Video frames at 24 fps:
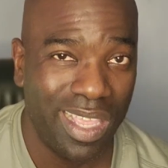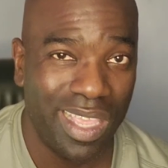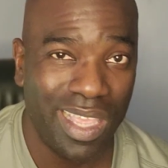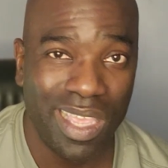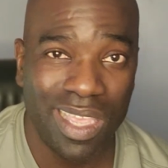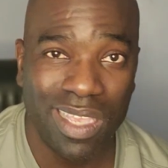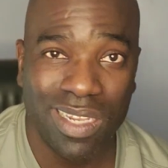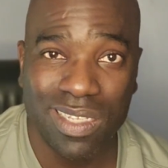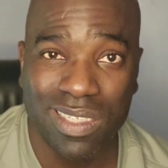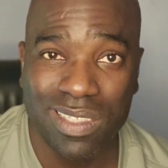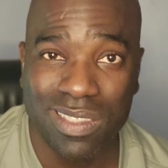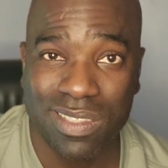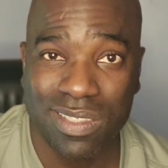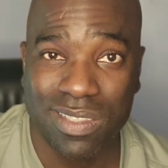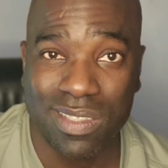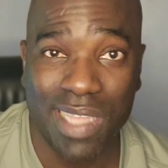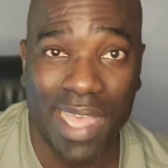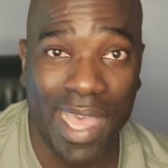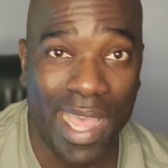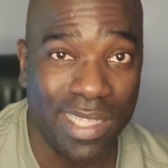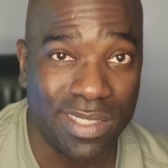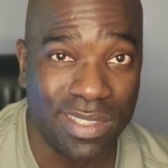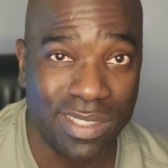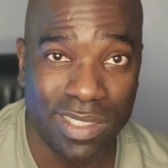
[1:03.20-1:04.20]
It is
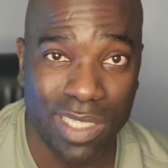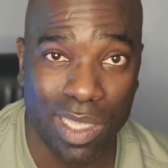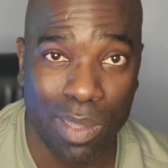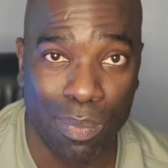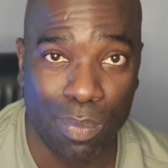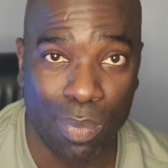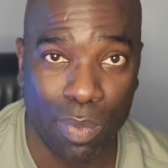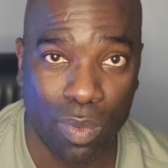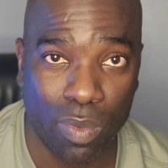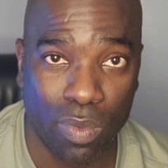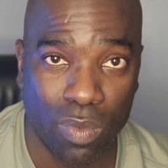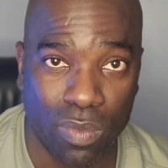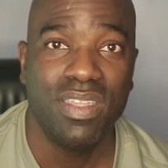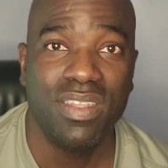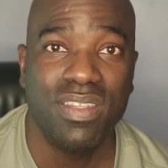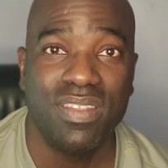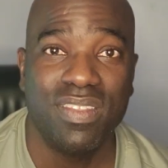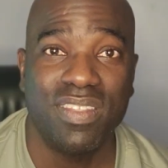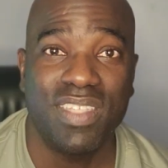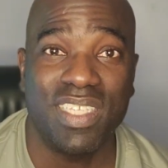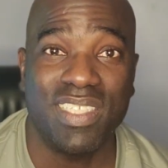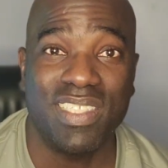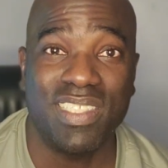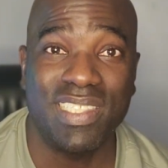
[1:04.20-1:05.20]
that simple.
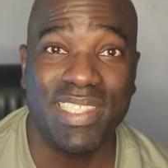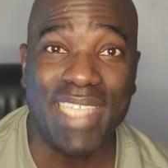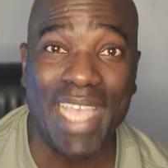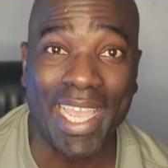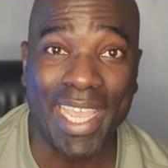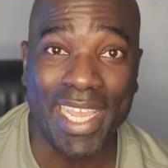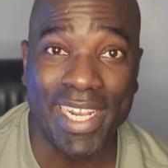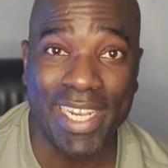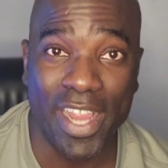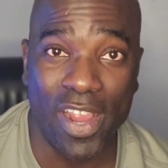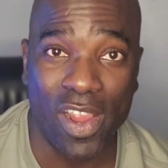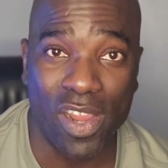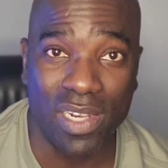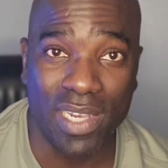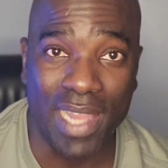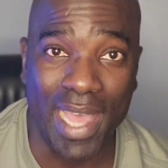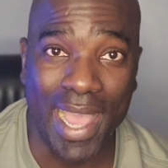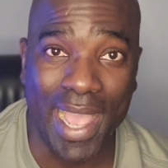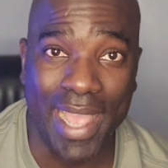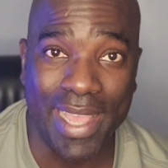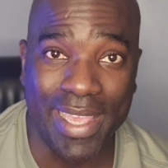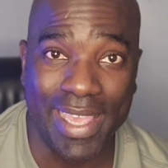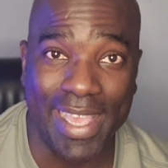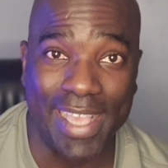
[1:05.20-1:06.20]
The second
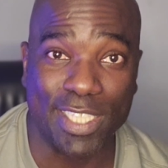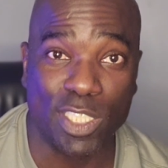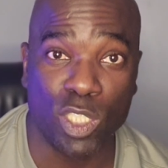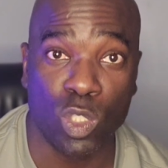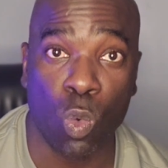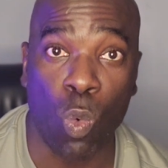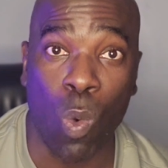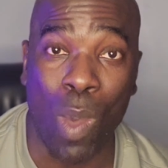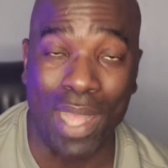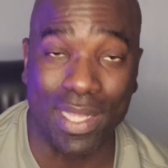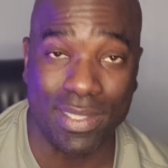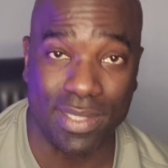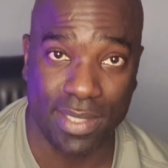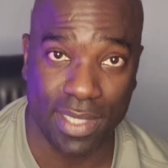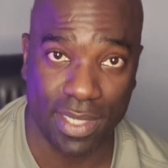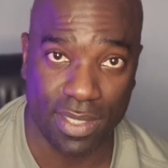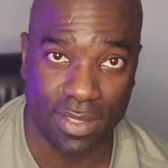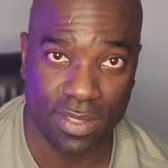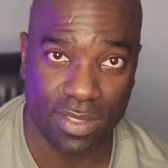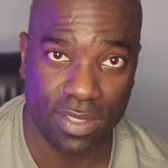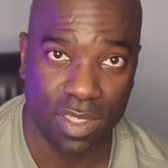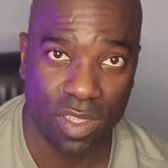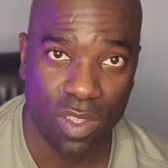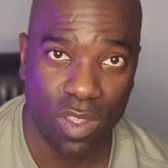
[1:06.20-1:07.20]
airline is
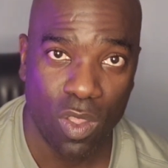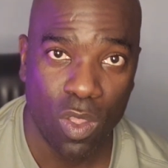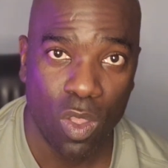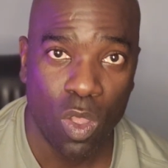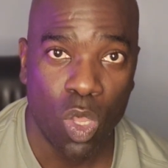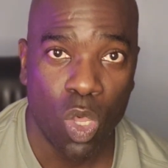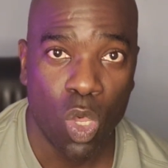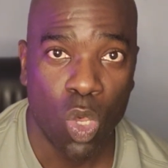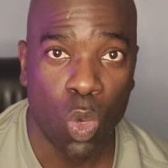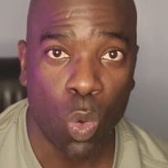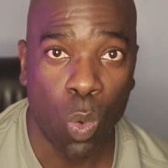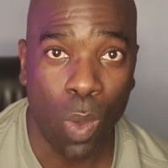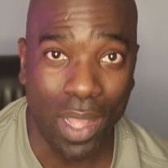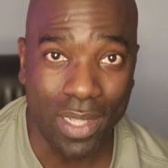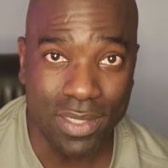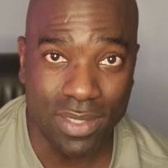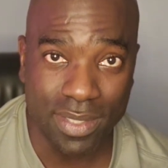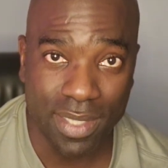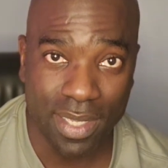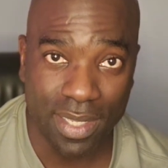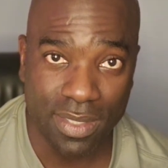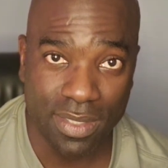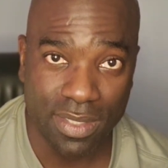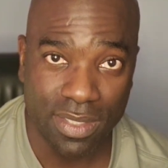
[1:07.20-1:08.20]
Qantas.
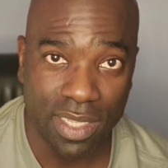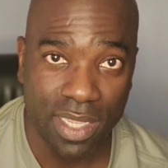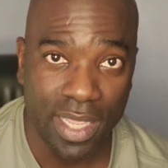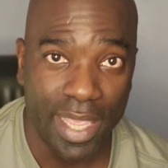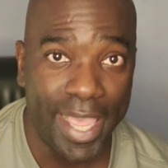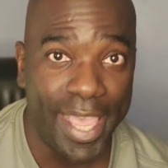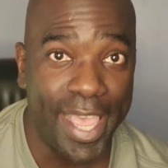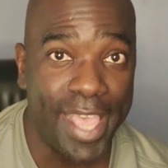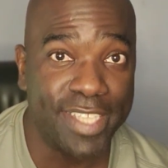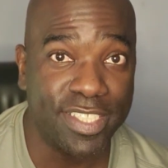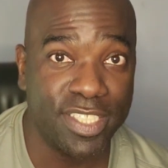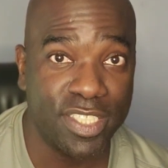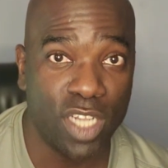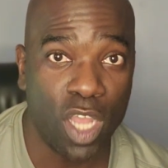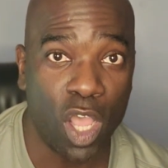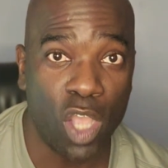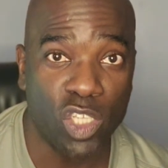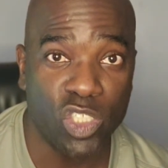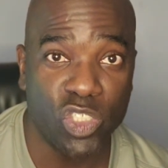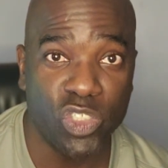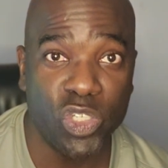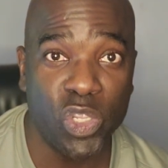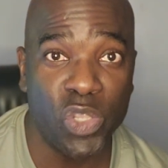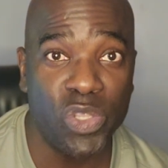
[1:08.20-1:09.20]
Qantas is an
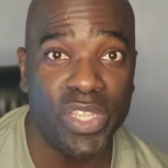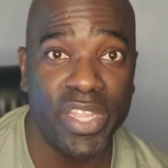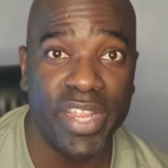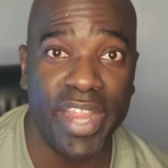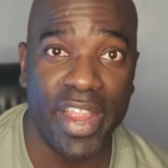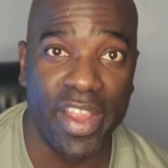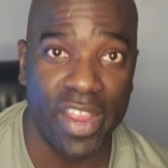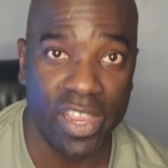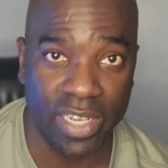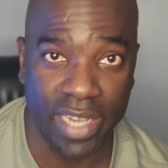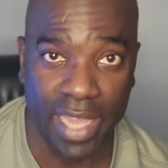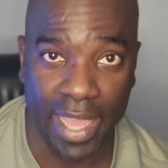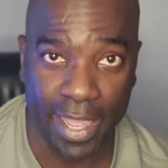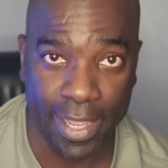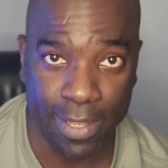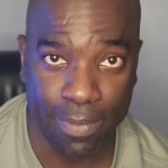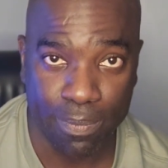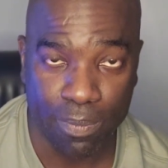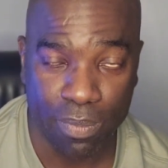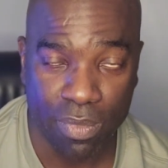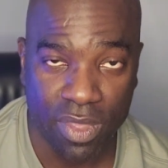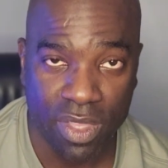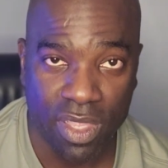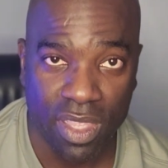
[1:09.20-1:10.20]
Australian
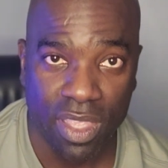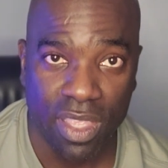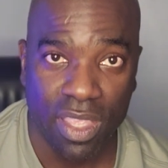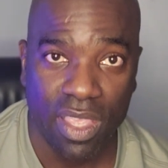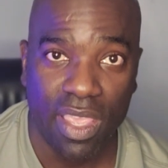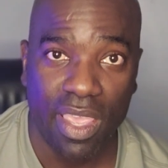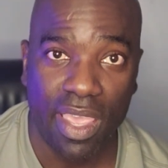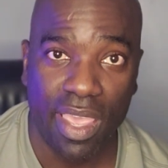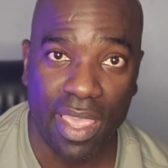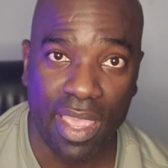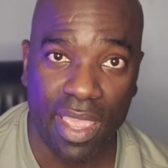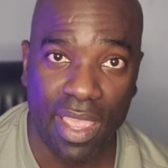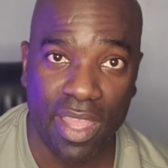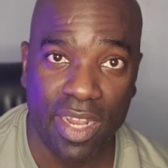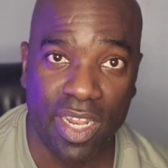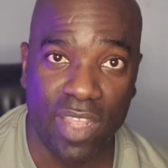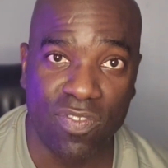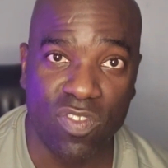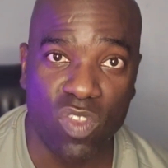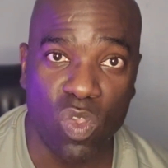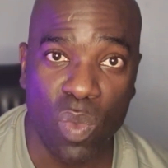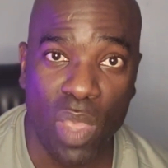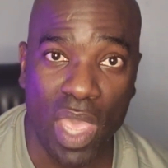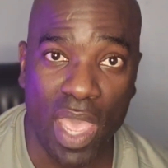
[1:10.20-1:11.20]
airline, and
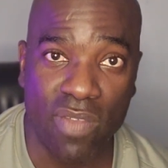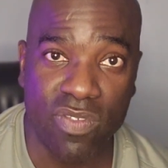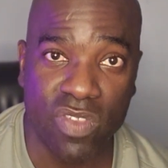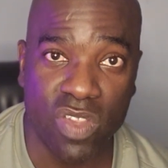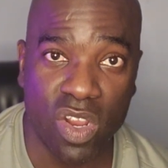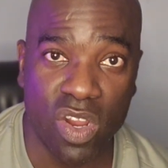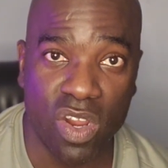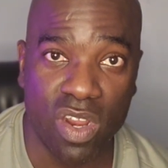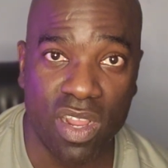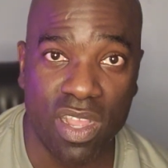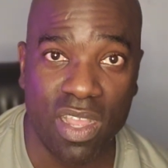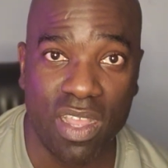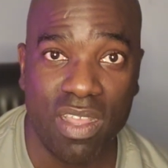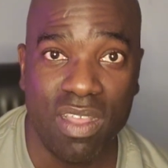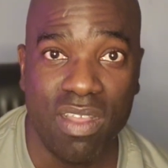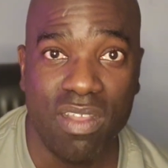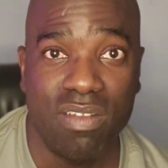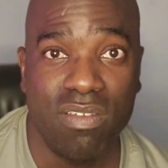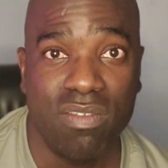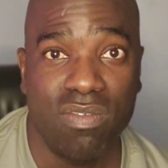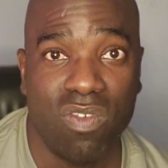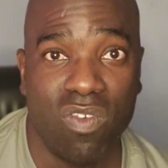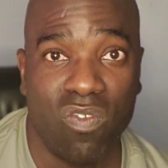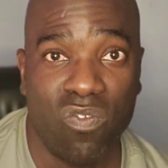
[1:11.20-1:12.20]
if you have your
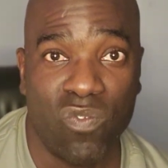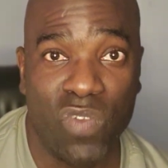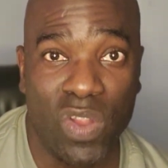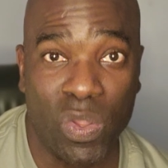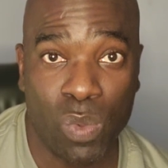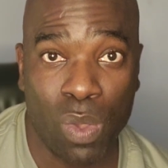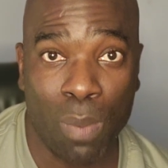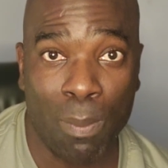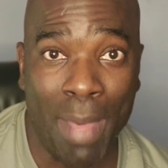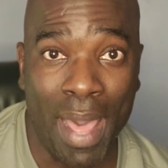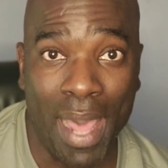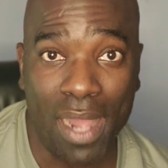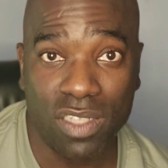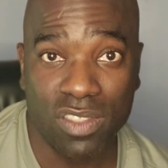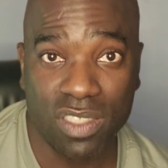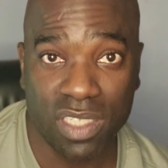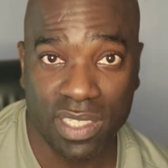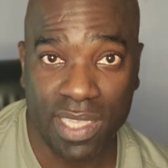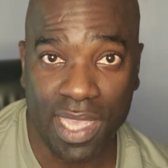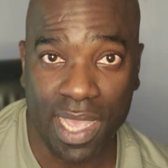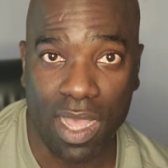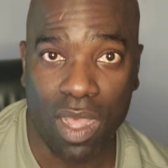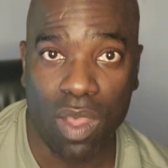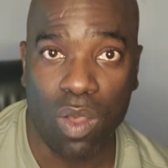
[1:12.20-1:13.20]
frequent mileage
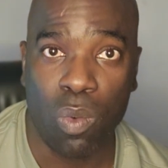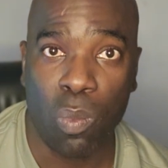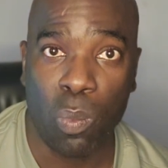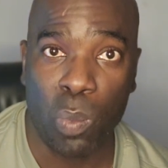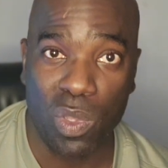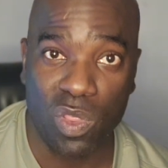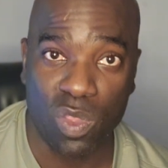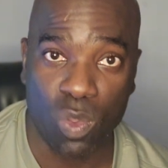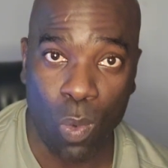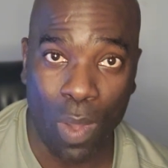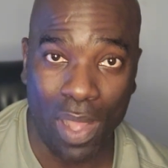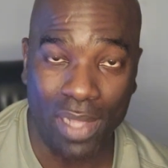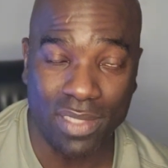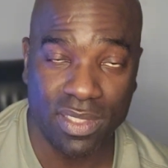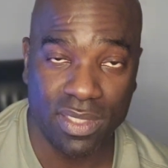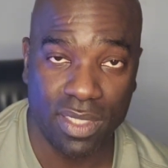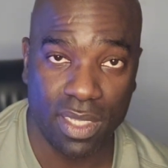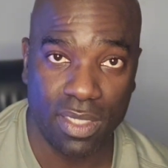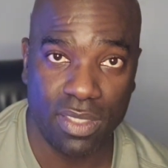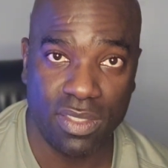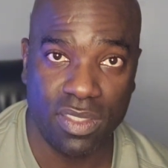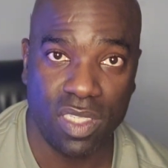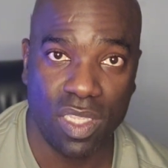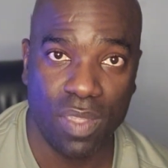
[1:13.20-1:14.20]
account with
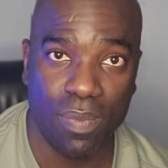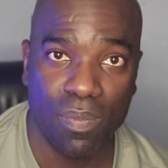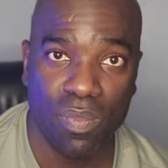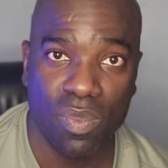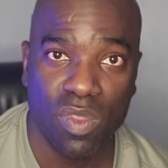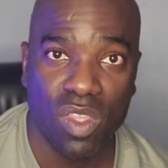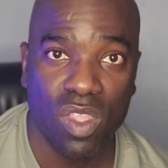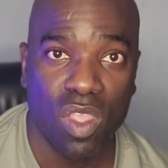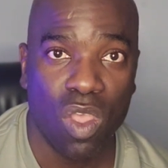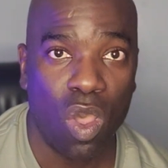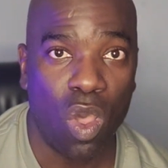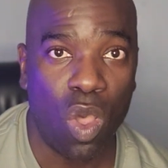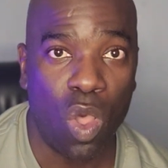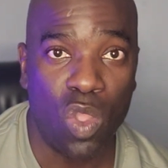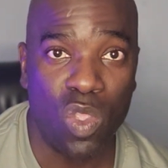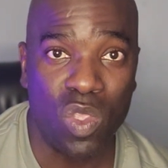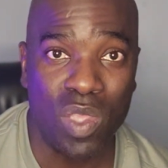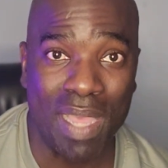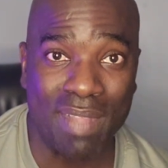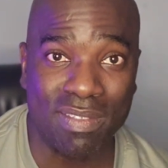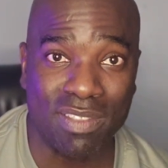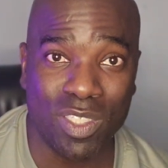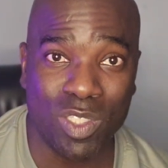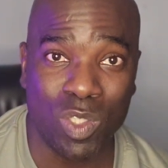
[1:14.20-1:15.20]
Qantas, all
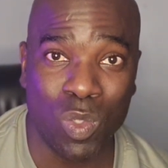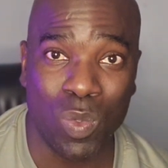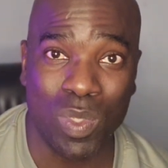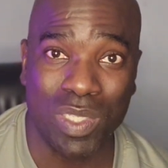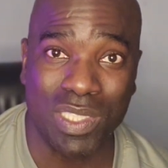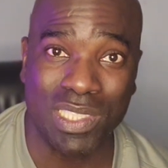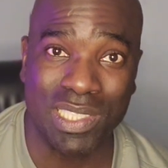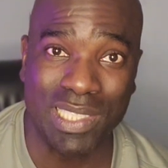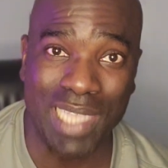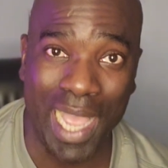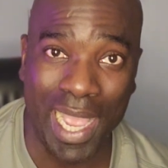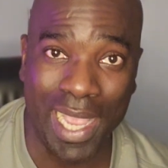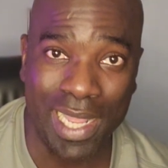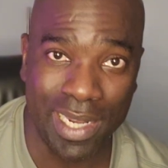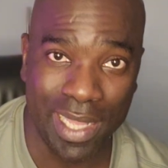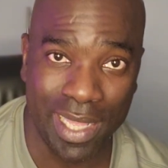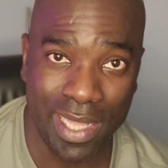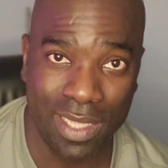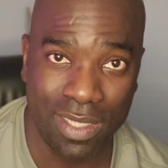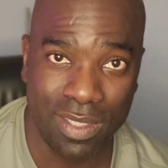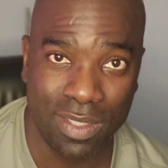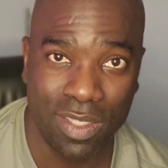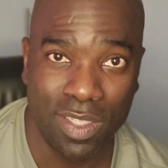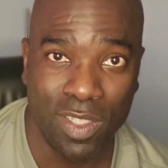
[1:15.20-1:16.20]
you have to do is sign in